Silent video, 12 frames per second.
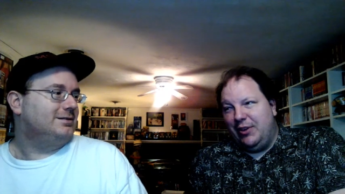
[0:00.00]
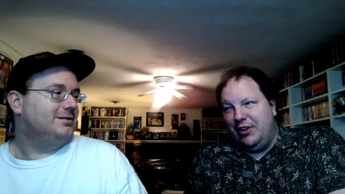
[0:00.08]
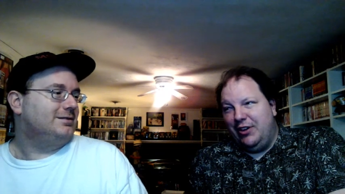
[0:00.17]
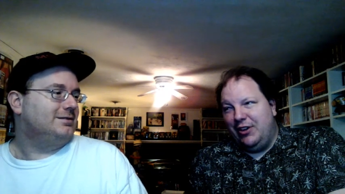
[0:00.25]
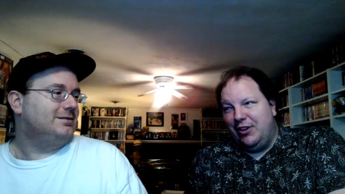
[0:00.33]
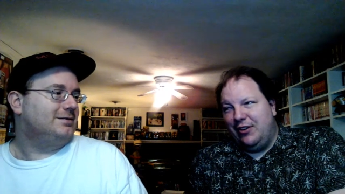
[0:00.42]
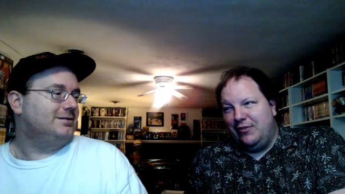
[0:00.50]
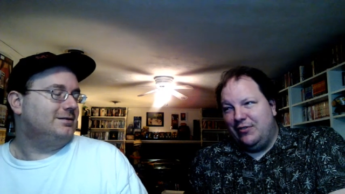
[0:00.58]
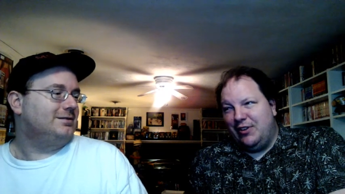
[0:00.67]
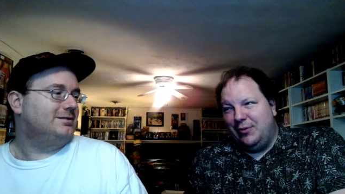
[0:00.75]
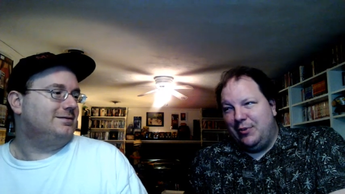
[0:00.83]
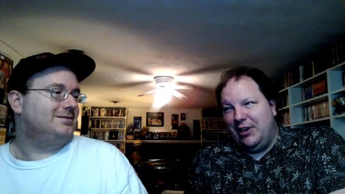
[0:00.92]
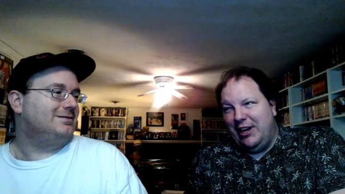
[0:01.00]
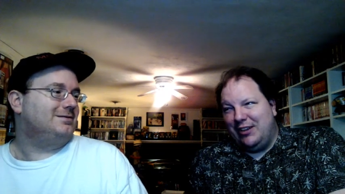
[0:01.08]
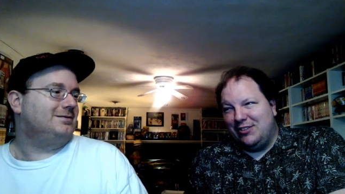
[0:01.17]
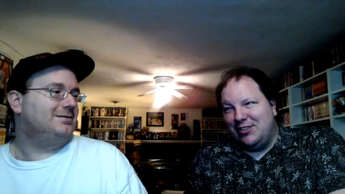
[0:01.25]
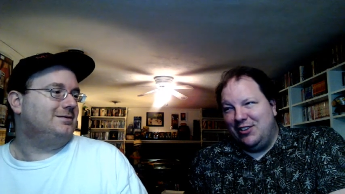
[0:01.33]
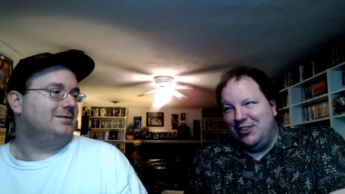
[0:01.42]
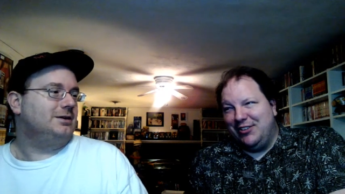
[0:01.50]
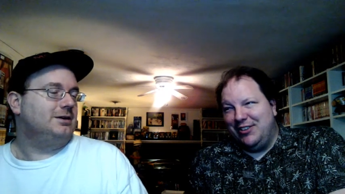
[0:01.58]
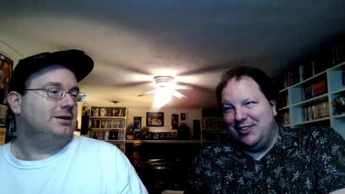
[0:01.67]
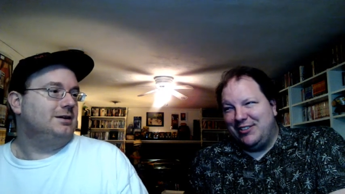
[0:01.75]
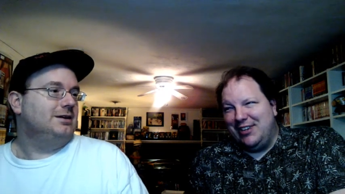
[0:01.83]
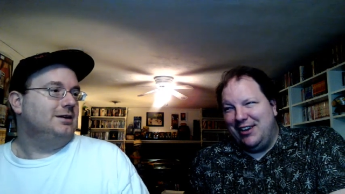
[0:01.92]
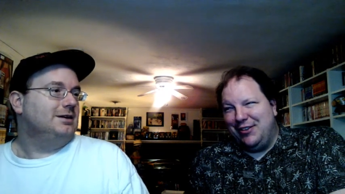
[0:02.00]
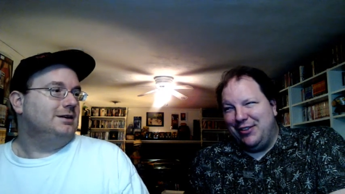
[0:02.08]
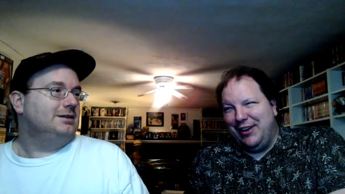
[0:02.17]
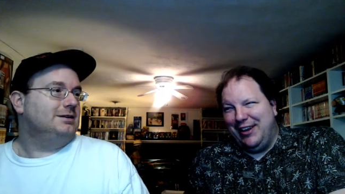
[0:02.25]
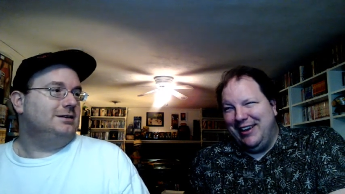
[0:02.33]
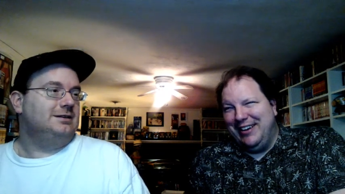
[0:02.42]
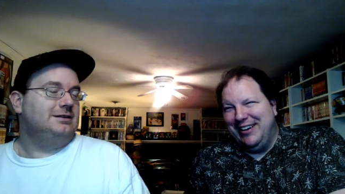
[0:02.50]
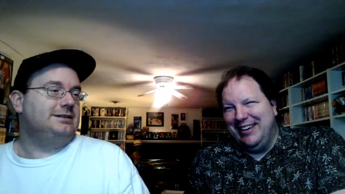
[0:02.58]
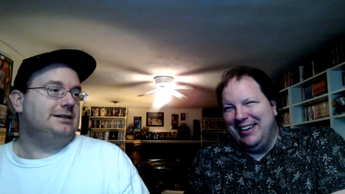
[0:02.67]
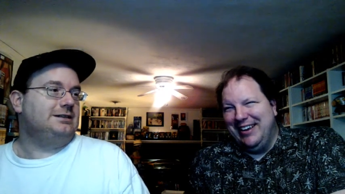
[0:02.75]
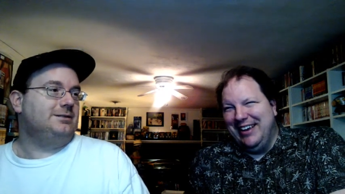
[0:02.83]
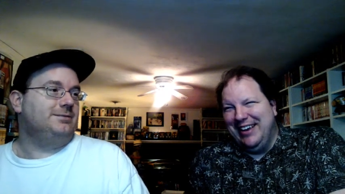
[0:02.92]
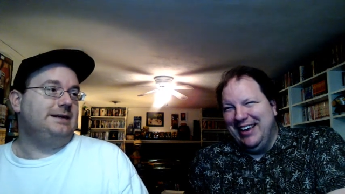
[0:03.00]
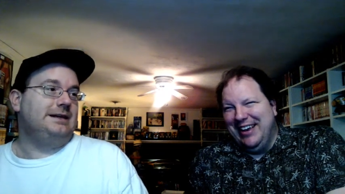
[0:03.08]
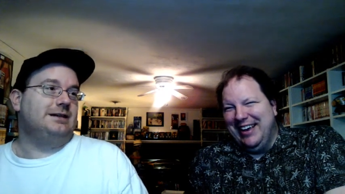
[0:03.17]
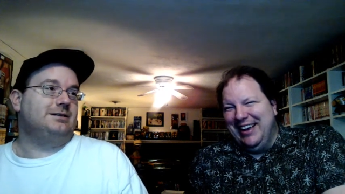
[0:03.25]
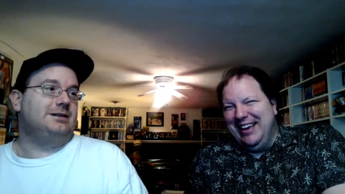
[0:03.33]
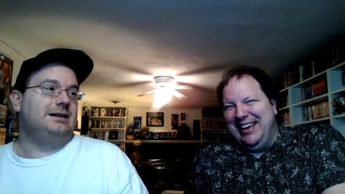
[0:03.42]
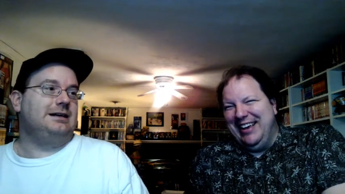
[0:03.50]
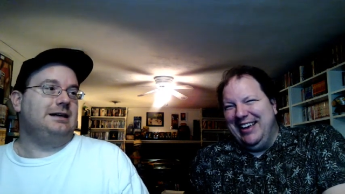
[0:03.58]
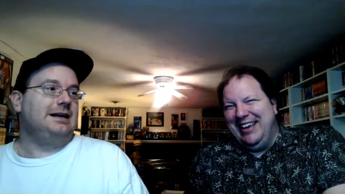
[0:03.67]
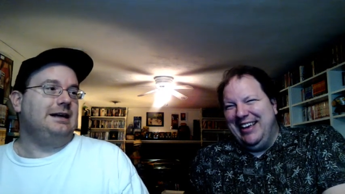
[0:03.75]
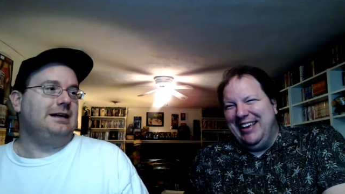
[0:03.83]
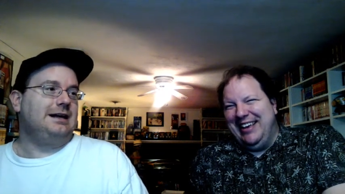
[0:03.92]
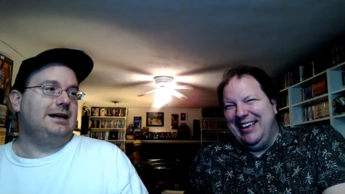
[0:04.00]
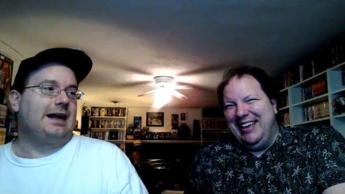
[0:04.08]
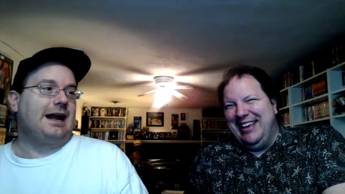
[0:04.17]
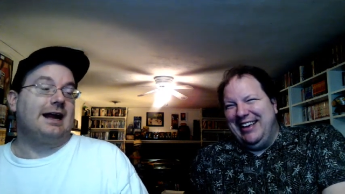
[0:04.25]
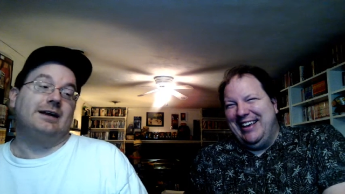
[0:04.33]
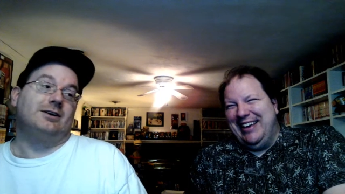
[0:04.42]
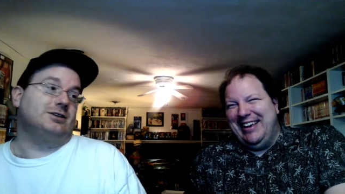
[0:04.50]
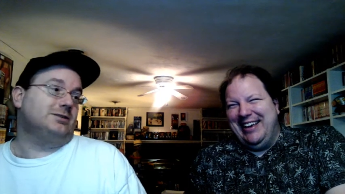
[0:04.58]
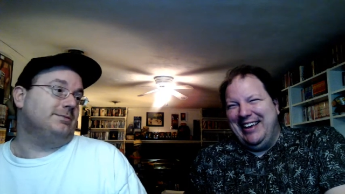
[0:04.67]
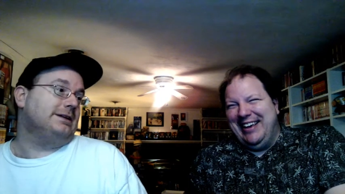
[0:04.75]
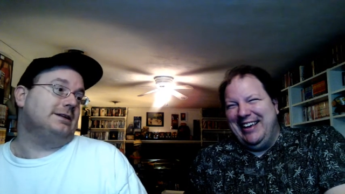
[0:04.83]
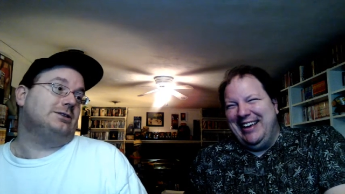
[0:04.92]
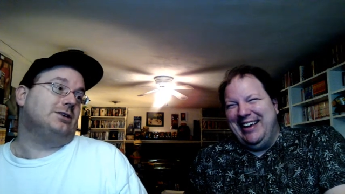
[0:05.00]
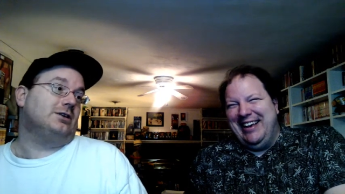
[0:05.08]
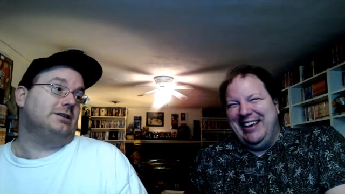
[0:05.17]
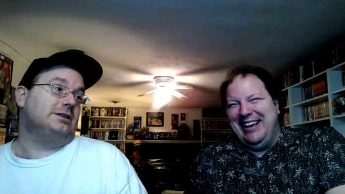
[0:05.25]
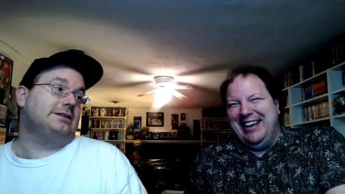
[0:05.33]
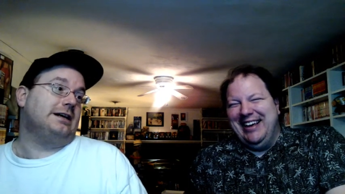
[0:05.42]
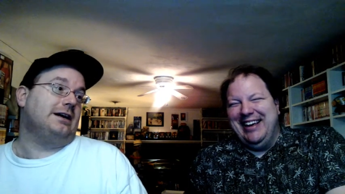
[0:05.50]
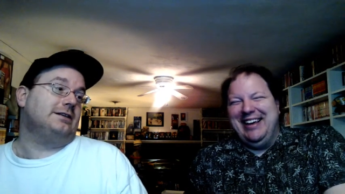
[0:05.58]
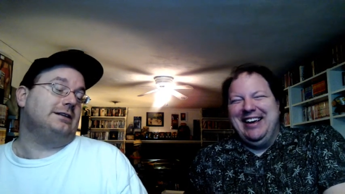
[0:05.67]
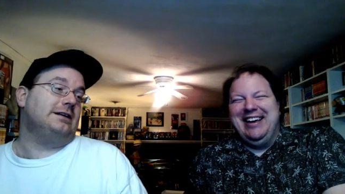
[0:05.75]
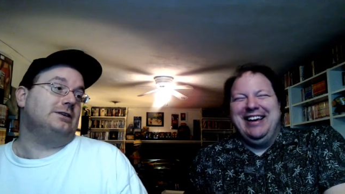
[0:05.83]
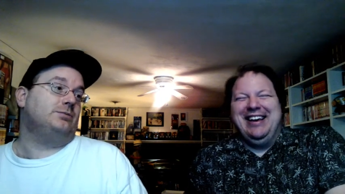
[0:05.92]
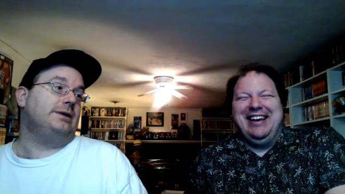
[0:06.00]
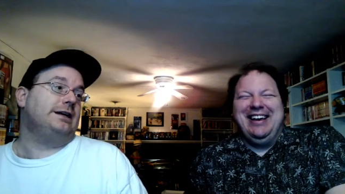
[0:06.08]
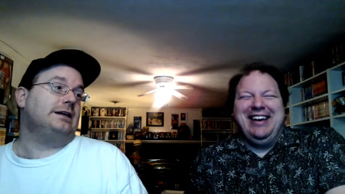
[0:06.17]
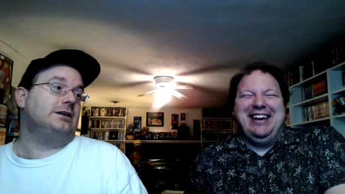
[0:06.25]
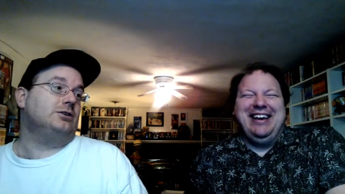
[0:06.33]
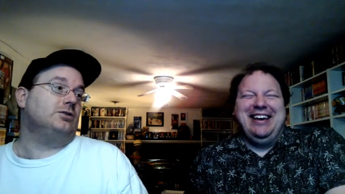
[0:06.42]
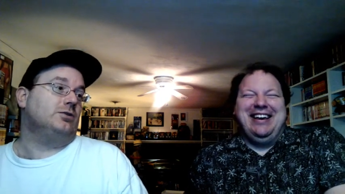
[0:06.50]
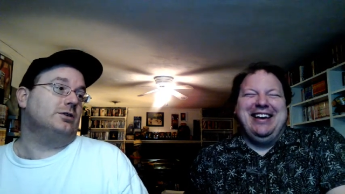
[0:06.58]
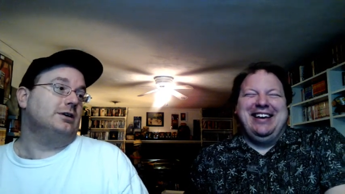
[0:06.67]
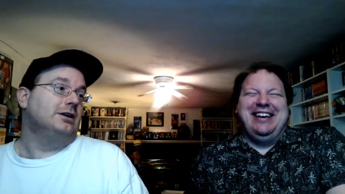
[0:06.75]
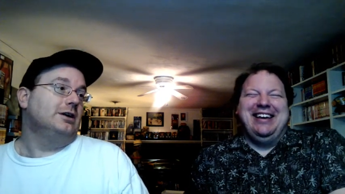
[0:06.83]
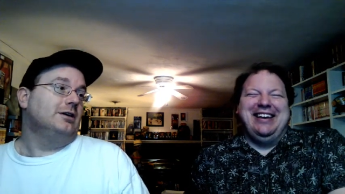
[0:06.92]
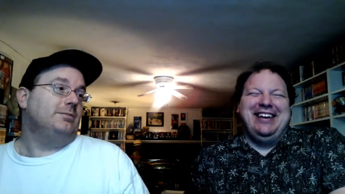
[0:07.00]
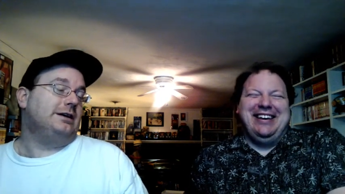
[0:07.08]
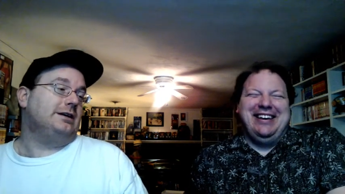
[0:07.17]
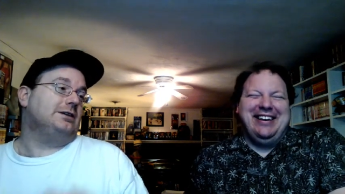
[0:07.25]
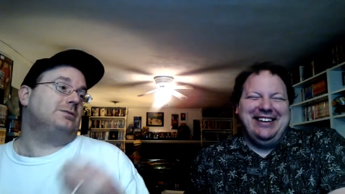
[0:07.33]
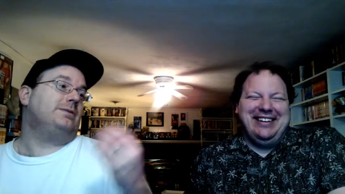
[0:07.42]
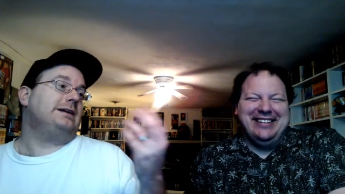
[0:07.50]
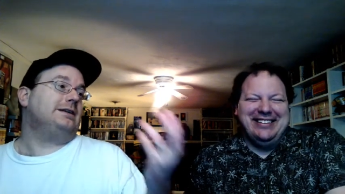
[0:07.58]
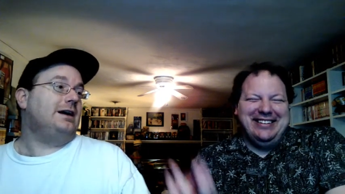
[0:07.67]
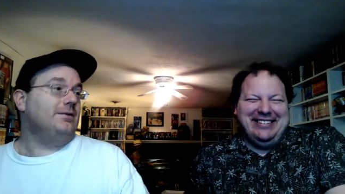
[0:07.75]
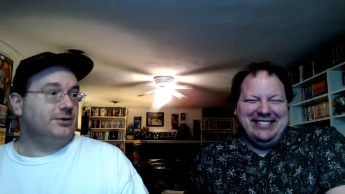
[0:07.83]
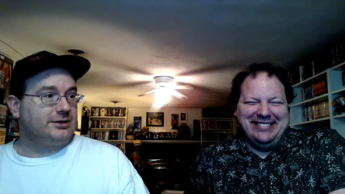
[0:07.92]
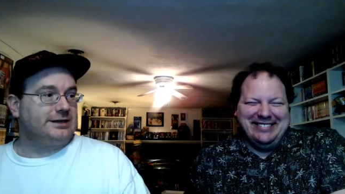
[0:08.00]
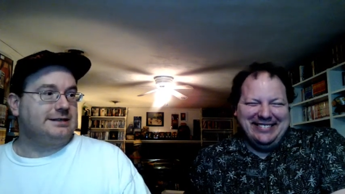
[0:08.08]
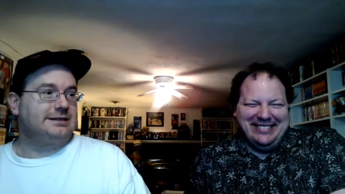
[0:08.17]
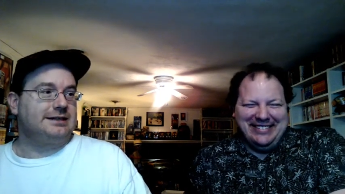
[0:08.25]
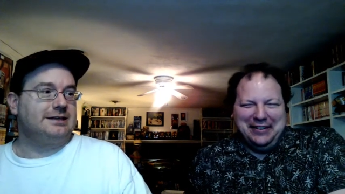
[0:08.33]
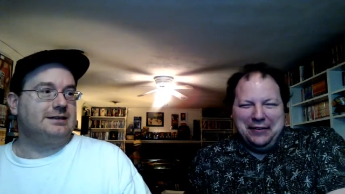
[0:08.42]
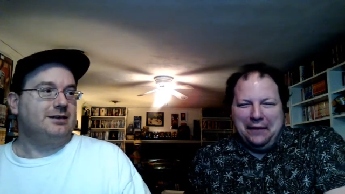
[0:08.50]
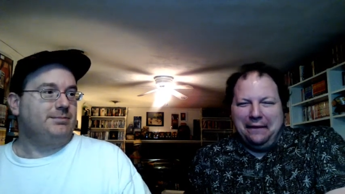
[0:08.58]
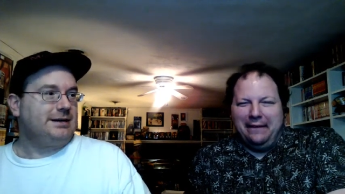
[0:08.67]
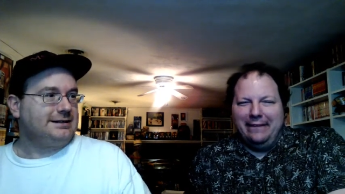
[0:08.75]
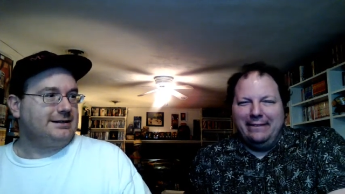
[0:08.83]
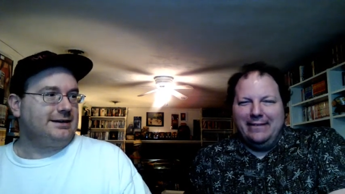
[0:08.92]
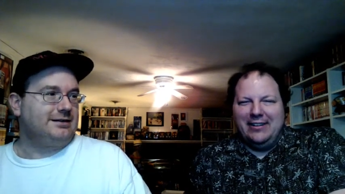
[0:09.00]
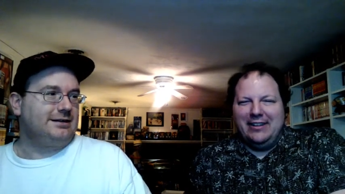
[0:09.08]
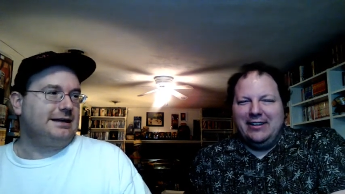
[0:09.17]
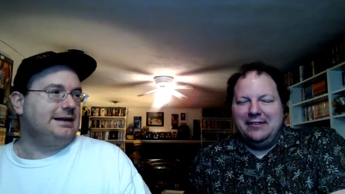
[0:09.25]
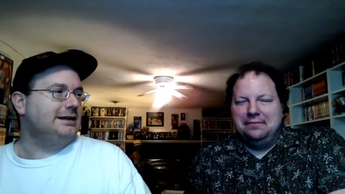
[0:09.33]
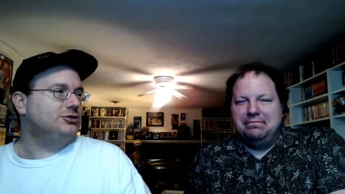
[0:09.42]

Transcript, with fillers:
Speaker 1: the nerve to put out "Song of the South" again? See, to me, it it
Speaker 2: angers me that "Song of the South" is being ignored because by not releasing it, they're basically